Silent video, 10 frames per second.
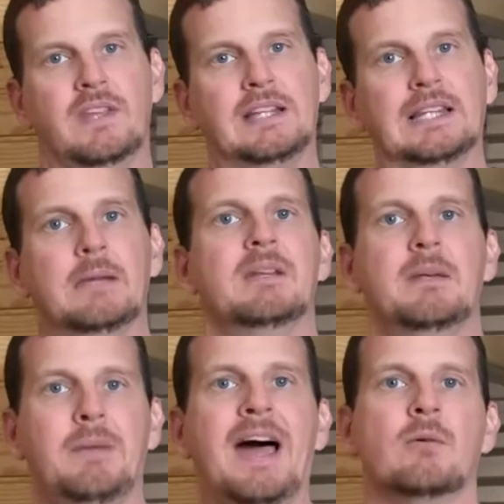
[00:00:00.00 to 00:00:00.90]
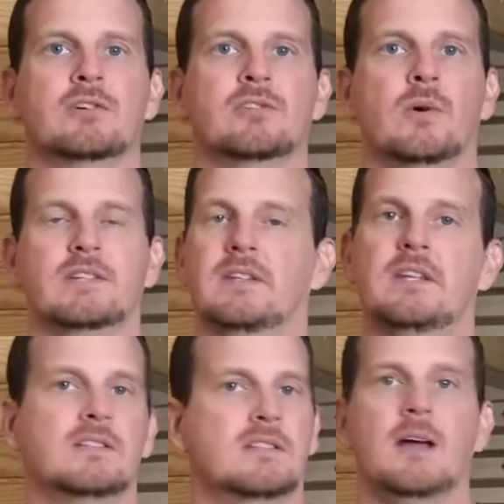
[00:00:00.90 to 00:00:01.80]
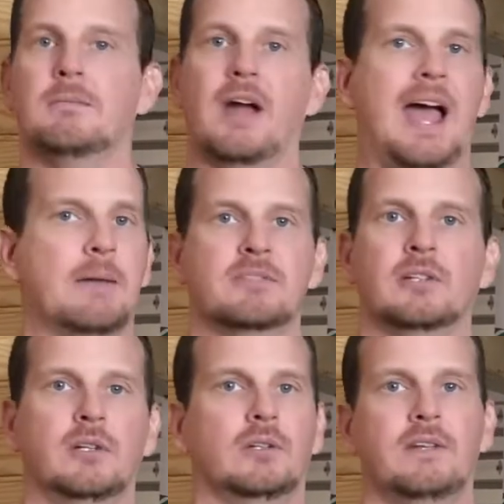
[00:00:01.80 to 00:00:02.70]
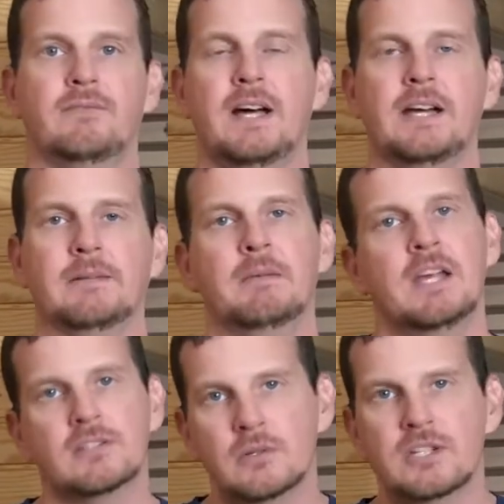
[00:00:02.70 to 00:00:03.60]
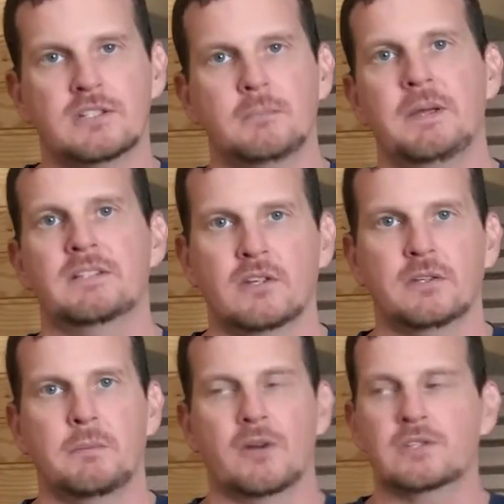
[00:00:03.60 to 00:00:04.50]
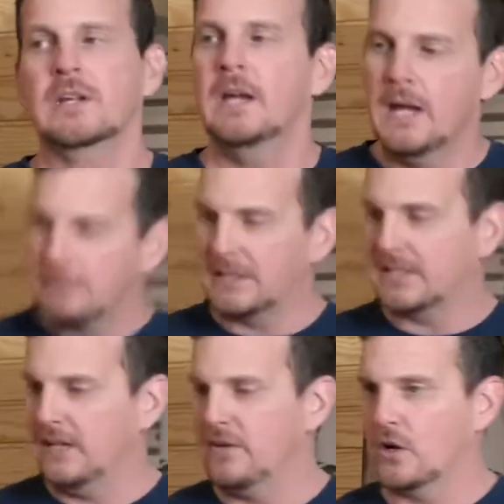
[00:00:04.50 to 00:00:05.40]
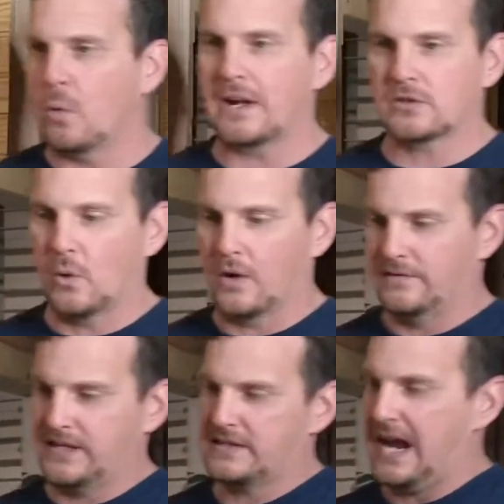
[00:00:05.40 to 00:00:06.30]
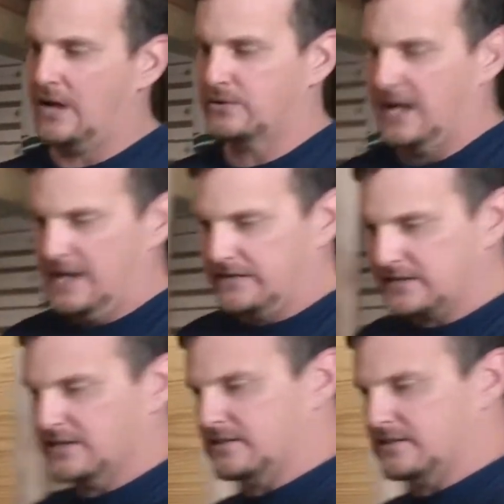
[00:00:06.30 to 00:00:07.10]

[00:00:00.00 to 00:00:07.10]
limited power source, and then some are absolutely fine. So it just depends on the person. But to give you a quick tour of this house, this is